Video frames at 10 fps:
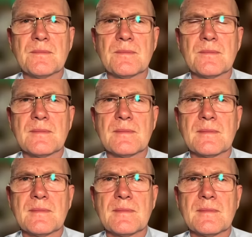
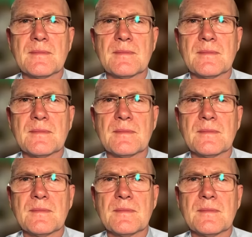
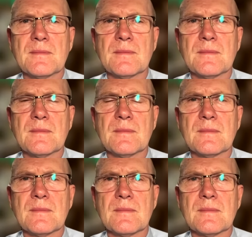
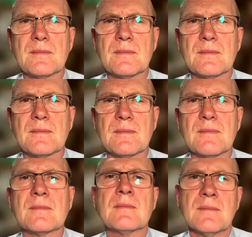
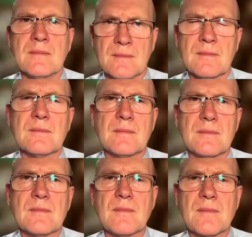
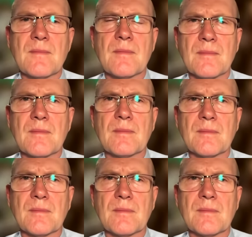(not speaking)